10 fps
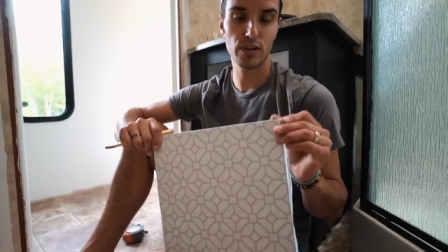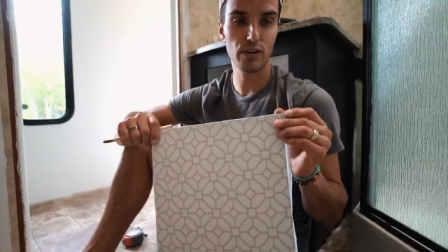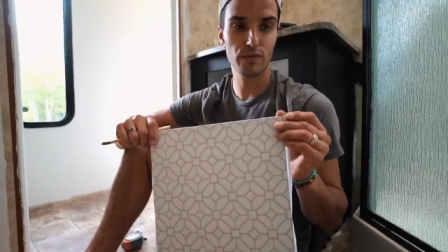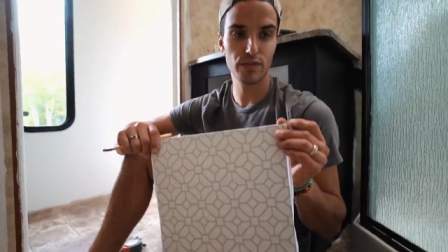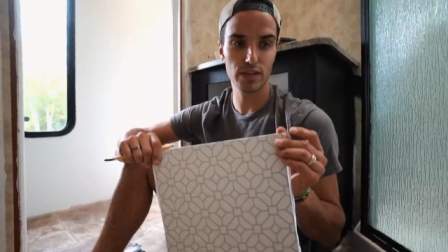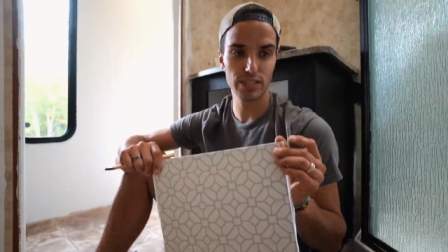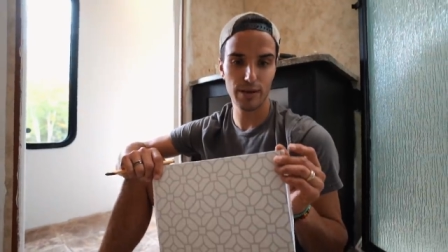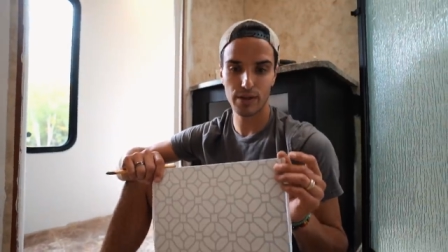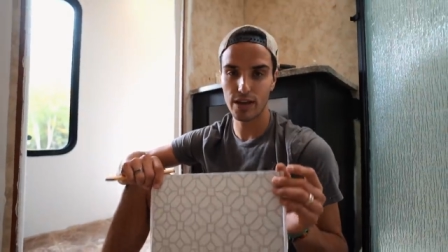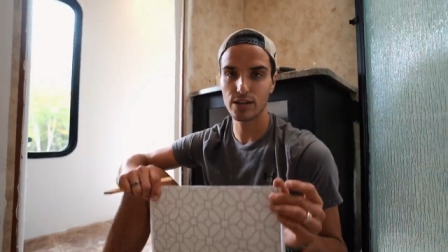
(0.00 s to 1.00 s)
really good for this
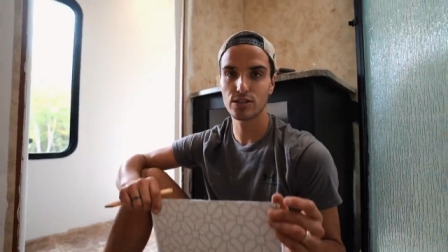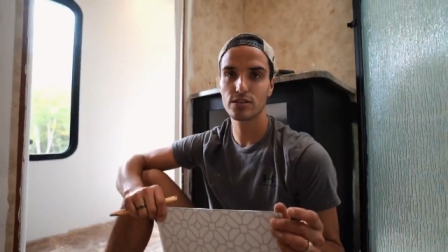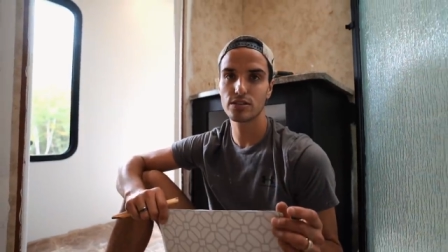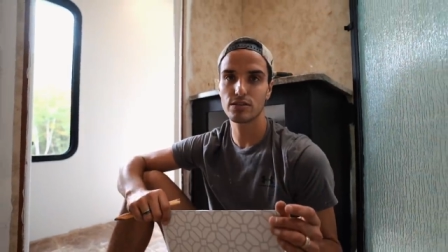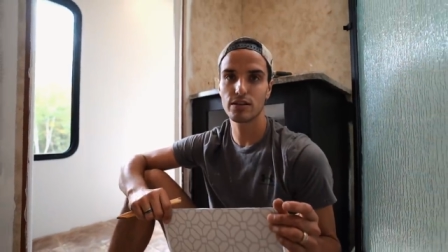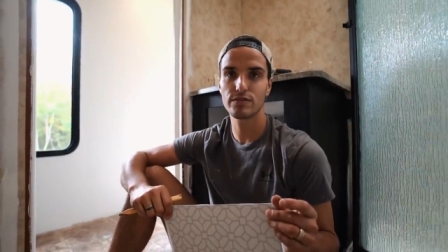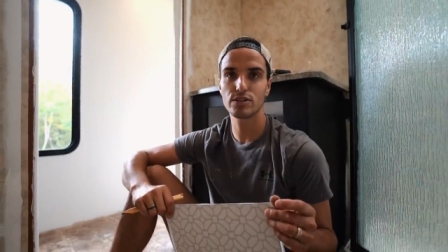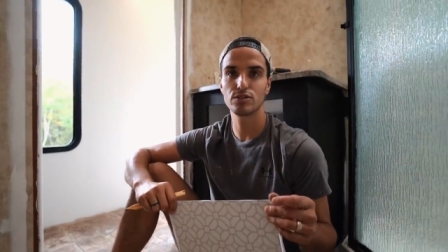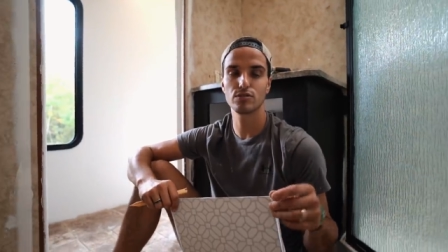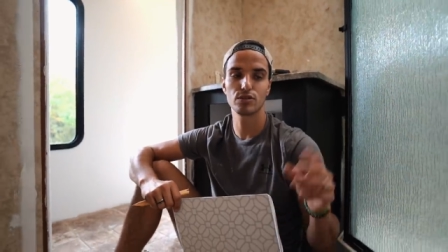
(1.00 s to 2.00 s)
application because you don't have
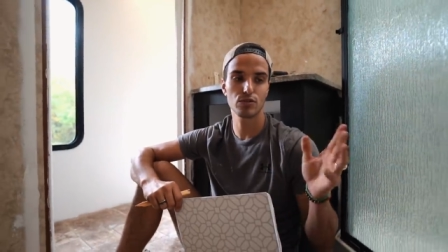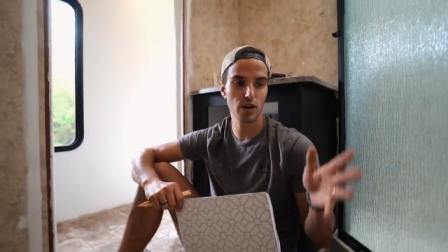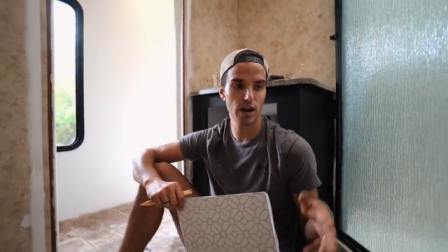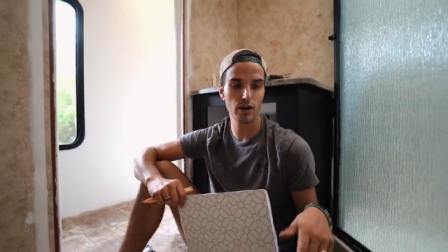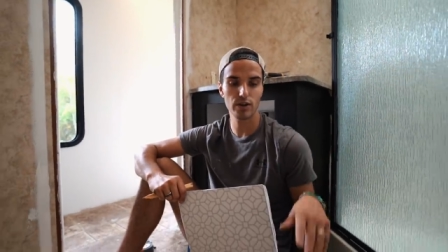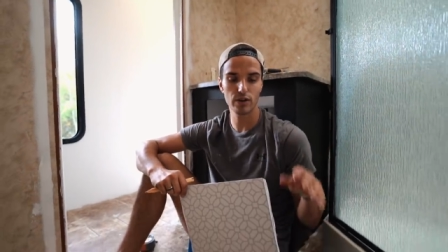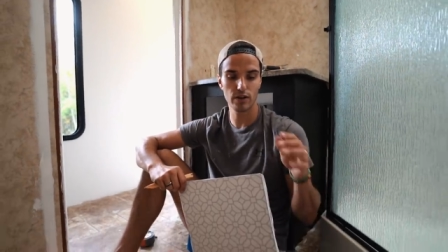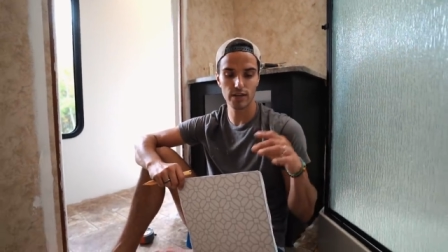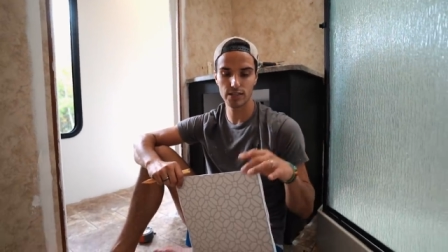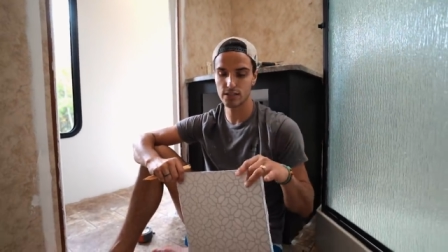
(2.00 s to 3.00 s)
to do the grout and
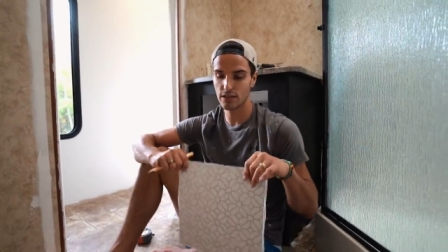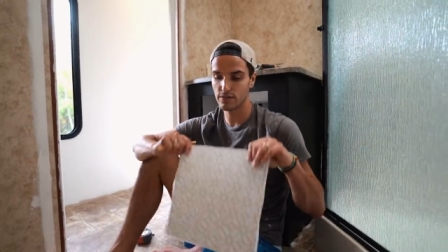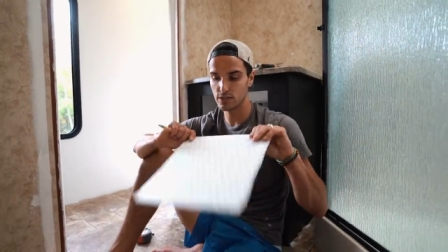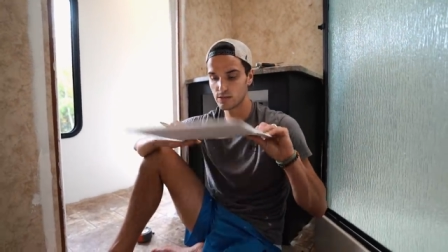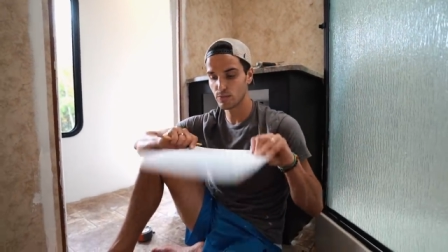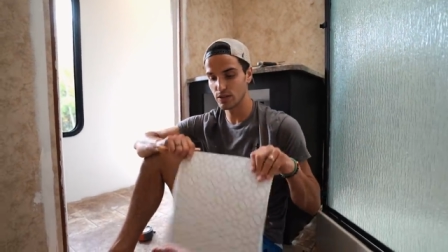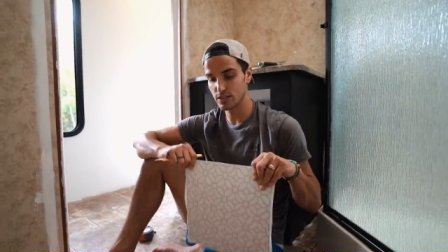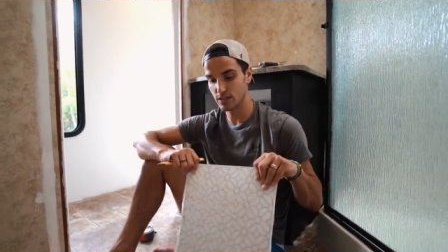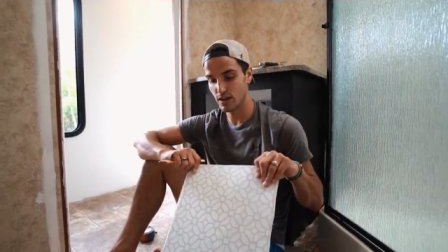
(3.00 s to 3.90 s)
all that stuff, you just put this